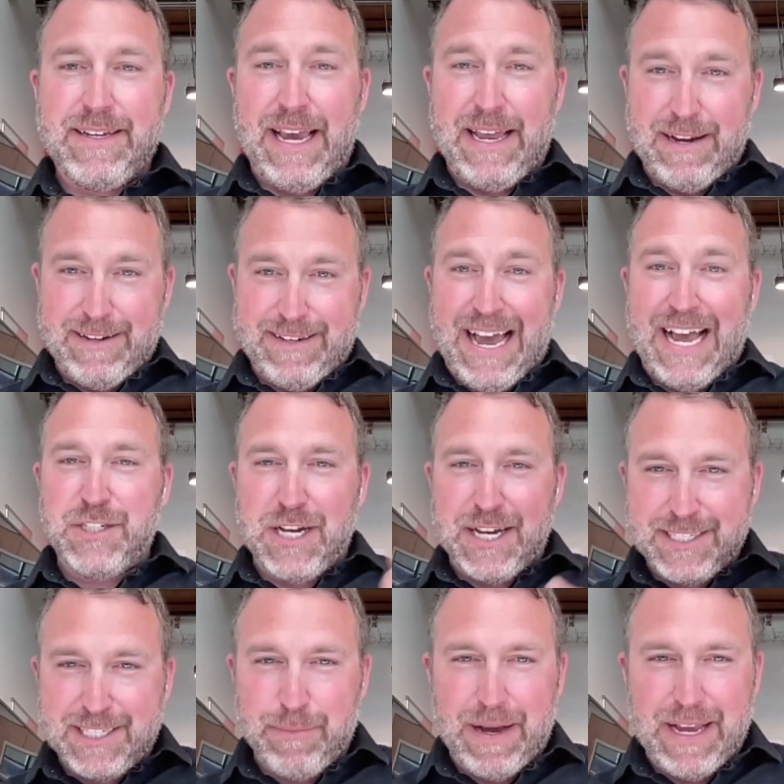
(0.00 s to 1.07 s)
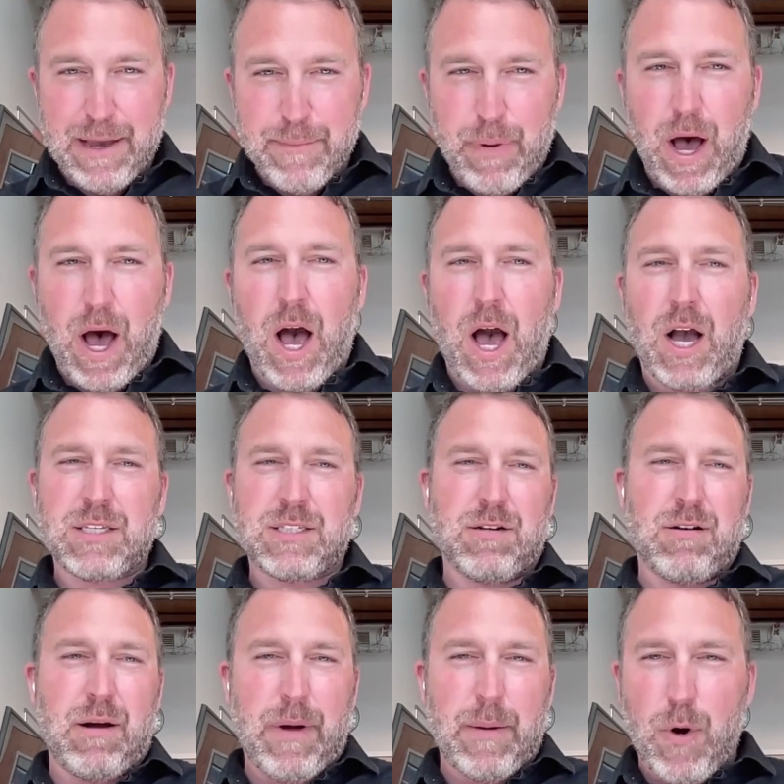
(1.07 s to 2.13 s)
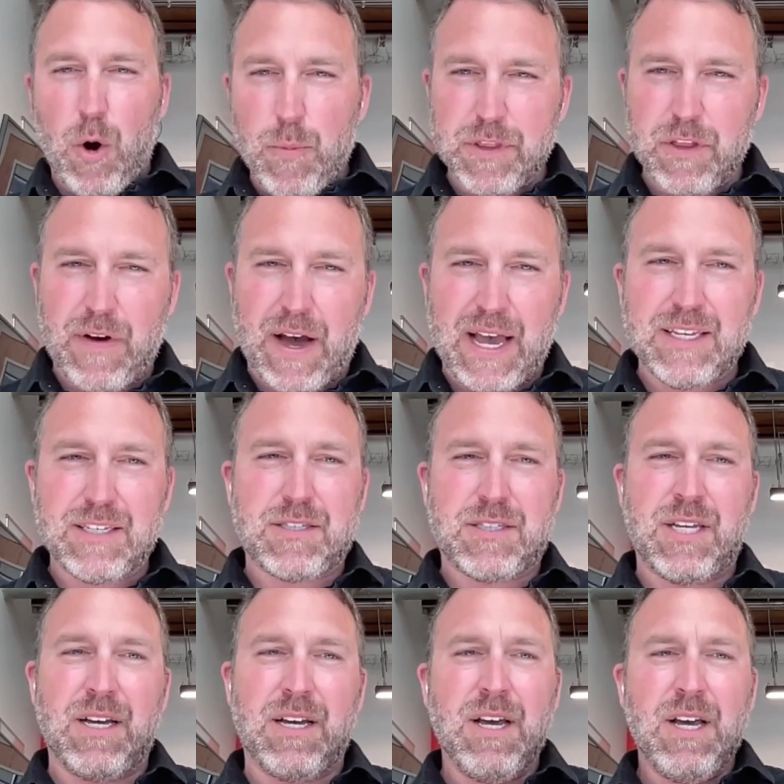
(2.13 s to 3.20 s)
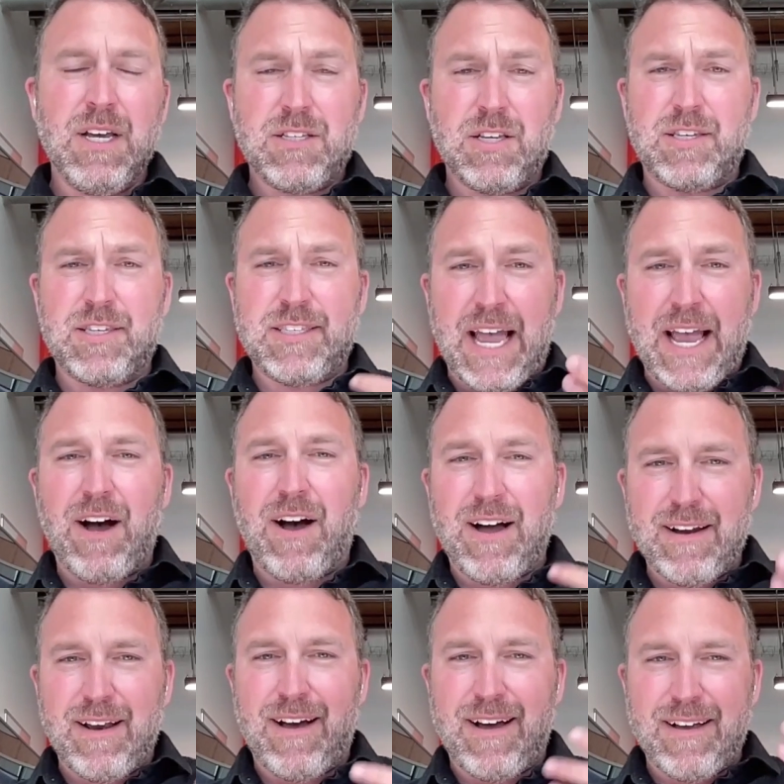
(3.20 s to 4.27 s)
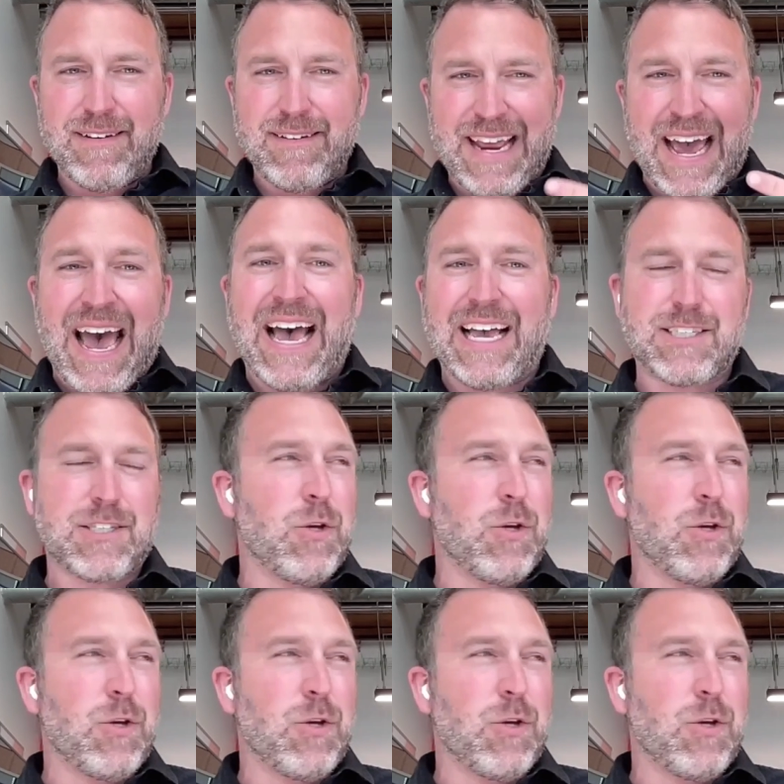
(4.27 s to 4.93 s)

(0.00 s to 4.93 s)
get digests in my inbox or on my mobile device to stay on task.